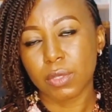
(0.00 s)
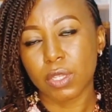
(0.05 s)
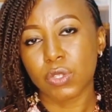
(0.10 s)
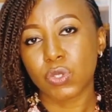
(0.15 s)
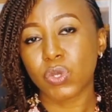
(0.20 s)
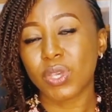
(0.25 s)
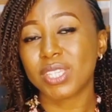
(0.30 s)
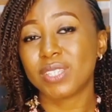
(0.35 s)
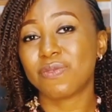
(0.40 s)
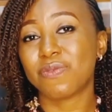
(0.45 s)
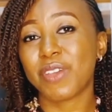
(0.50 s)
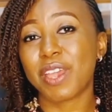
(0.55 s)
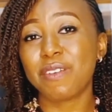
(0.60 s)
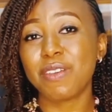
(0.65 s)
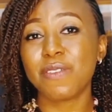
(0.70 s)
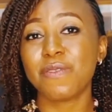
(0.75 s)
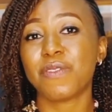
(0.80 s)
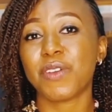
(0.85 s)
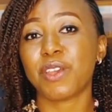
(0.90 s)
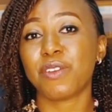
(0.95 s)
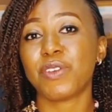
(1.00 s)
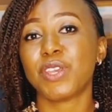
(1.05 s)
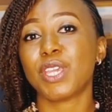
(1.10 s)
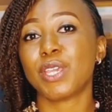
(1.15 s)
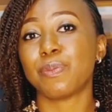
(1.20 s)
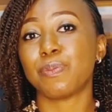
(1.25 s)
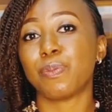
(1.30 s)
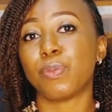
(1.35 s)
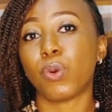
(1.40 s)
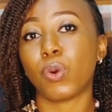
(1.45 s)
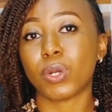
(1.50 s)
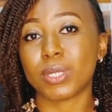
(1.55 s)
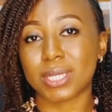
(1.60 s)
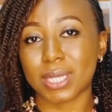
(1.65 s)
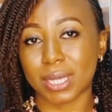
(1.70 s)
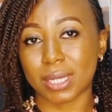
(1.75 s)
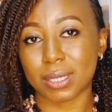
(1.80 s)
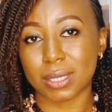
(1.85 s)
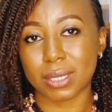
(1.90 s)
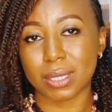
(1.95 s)
So it's very, very
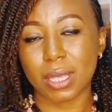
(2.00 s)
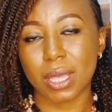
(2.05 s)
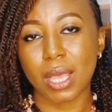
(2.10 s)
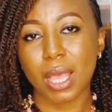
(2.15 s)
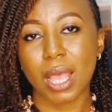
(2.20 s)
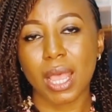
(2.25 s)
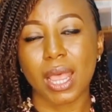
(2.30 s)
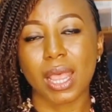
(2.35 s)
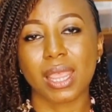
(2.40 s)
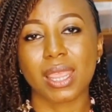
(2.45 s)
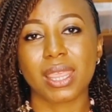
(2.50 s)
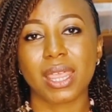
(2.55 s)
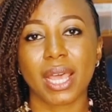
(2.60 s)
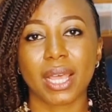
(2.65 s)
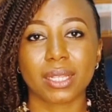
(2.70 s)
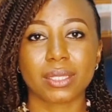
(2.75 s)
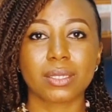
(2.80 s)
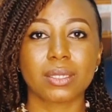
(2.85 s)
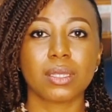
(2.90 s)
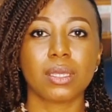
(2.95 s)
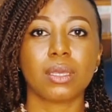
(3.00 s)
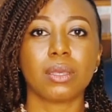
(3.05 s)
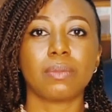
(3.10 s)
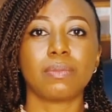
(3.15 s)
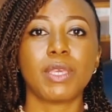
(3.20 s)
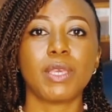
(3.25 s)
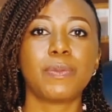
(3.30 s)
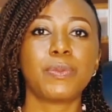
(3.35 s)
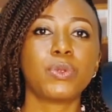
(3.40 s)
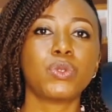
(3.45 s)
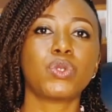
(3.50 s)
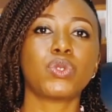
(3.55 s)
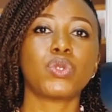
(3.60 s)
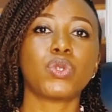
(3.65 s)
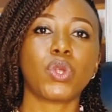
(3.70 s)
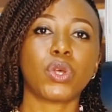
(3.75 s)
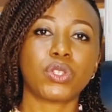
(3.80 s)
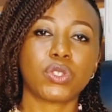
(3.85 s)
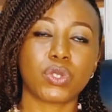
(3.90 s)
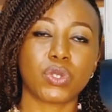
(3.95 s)
important that people
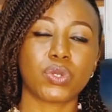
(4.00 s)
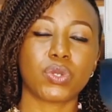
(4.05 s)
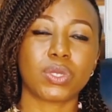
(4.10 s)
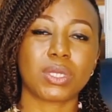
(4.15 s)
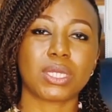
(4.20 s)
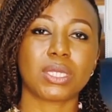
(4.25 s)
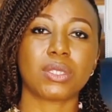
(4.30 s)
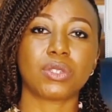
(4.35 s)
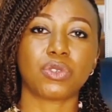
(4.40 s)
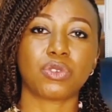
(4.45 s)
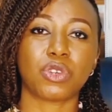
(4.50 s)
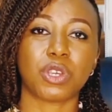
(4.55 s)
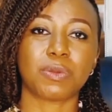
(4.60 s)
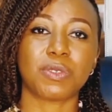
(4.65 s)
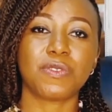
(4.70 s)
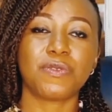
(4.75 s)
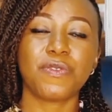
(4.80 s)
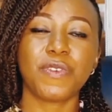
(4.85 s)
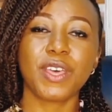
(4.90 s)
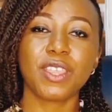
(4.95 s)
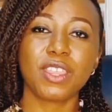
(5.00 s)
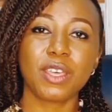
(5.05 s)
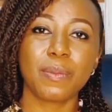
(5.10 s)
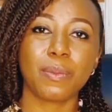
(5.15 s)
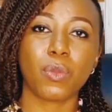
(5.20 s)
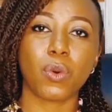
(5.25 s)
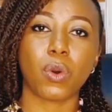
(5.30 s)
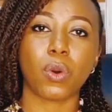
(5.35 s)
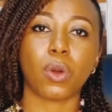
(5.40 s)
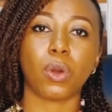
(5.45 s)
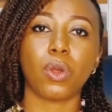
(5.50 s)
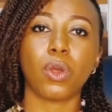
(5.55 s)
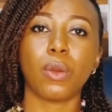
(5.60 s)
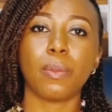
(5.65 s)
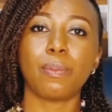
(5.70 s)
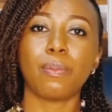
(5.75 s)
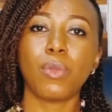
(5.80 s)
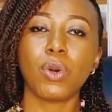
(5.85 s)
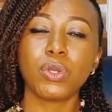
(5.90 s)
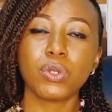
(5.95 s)
do not use these creams. Furthermore,
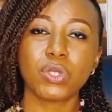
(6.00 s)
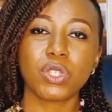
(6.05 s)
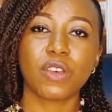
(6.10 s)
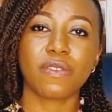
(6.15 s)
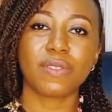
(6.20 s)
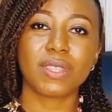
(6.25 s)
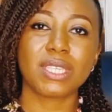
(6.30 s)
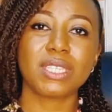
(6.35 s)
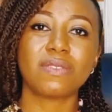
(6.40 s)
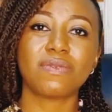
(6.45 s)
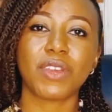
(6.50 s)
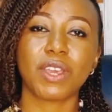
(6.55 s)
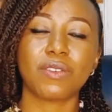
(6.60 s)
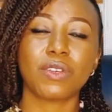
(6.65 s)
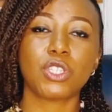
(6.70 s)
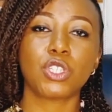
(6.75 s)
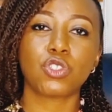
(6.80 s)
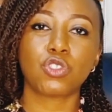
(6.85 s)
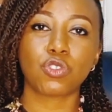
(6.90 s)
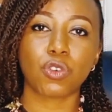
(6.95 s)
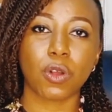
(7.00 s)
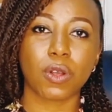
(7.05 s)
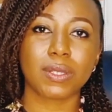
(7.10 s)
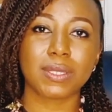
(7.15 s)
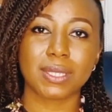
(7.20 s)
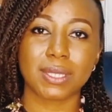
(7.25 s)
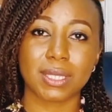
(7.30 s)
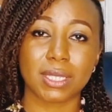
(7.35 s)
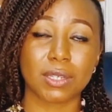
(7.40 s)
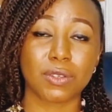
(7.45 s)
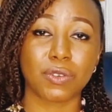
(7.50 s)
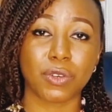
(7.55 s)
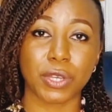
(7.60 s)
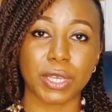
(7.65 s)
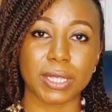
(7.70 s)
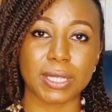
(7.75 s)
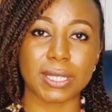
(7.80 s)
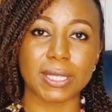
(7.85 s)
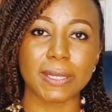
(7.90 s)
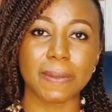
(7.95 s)
most of these very strong
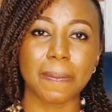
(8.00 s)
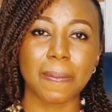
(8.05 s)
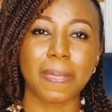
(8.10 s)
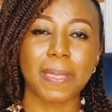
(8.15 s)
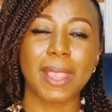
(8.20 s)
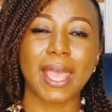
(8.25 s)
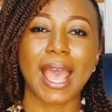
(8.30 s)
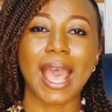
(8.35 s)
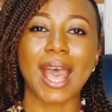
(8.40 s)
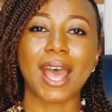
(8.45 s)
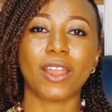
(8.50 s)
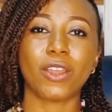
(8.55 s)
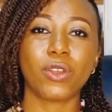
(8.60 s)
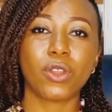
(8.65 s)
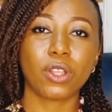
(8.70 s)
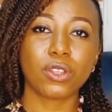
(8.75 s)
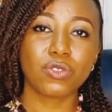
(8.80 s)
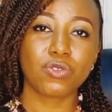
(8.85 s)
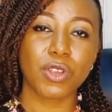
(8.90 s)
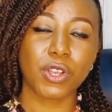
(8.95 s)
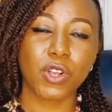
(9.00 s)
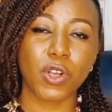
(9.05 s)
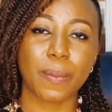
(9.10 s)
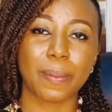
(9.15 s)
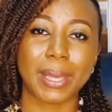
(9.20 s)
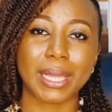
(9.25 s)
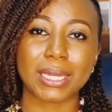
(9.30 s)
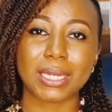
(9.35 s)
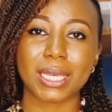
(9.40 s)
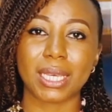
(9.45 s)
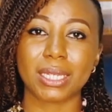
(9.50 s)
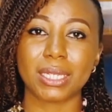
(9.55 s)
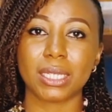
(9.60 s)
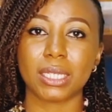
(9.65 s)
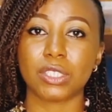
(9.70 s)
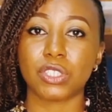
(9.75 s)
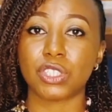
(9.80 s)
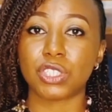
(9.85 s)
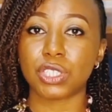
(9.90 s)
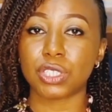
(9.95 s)
steroids are not recommended
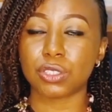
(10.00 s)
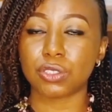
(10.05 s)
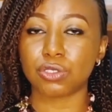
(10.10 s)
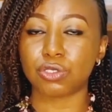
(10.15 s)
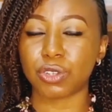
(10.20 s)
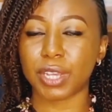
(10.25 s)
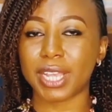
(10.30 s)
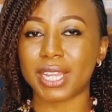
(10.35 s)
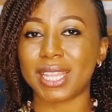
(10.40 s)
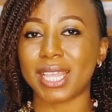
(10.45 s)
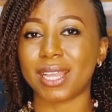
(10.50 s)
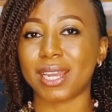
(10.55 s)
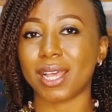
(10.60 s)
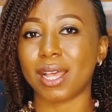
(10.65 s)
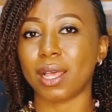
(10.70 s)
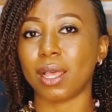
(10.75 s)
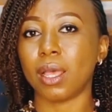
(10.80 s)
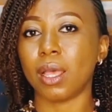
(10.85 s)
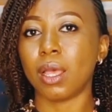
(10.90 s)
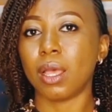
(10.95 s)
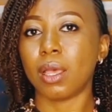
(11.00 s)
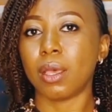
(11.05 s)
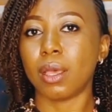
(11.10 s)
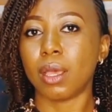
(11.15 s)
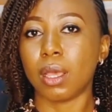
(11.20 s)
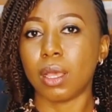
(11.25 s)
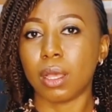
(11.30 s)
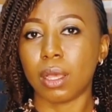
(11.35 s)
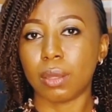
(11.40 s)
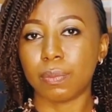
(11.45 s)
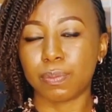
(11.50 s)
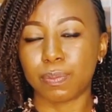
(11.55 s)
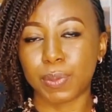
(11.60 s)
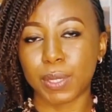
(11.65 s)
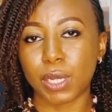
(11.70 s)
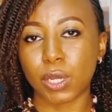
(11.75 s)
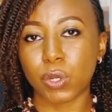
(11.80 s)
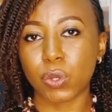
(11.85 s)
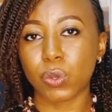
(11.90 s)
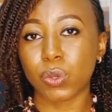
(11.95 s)
in children that are
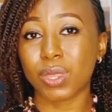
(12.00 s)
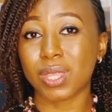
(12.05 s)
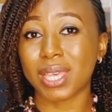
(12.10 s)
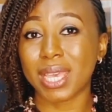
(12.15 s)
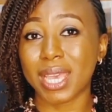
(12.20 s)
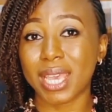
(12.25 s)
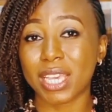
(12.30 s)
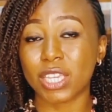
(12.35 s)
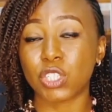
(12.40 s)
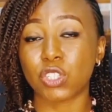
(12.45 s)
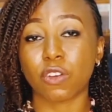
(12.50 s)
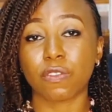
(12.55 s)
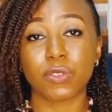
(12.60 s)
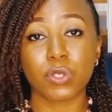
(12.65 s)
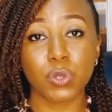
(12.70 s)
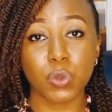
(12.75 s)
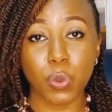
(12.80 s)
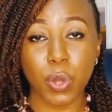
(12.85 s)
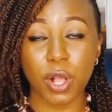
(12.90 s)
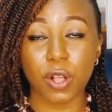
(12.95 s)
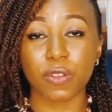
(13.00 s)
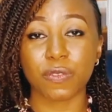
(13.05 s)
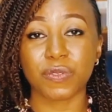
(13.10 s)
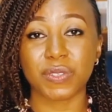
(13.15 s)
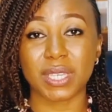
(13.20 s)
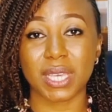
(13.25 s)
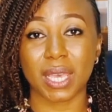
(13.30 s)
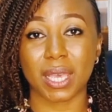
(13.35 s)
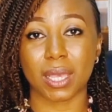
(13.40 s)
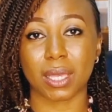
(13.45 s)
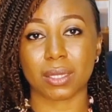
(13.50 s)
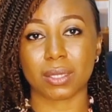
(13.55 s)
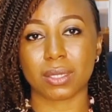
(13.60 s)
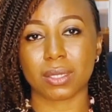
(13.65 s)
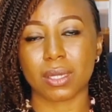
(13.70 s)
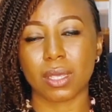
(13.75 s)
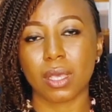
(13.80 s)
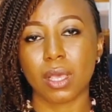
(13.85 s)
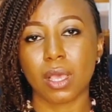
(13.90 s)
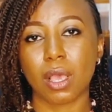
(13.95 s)
below the age of 12 years.